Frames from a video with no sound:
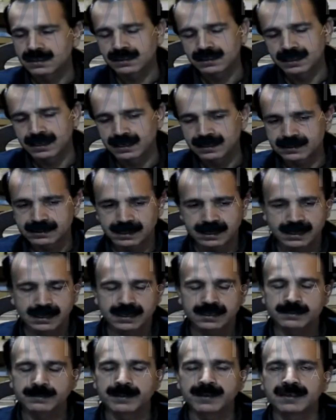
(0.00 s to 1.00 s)
That has
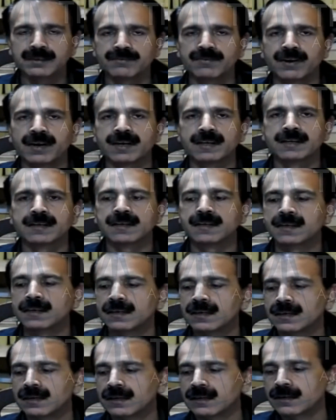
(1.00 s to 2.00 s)
already been defined
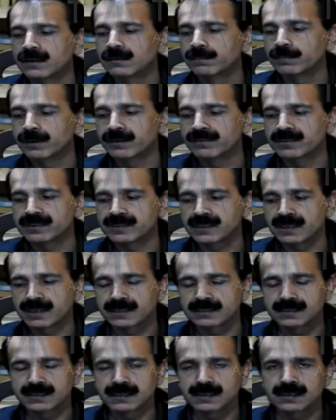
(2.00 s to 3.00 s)
in previous
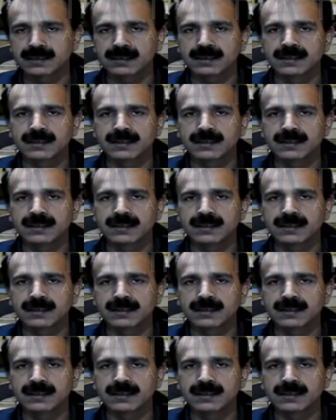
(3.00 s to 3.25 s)
lecture.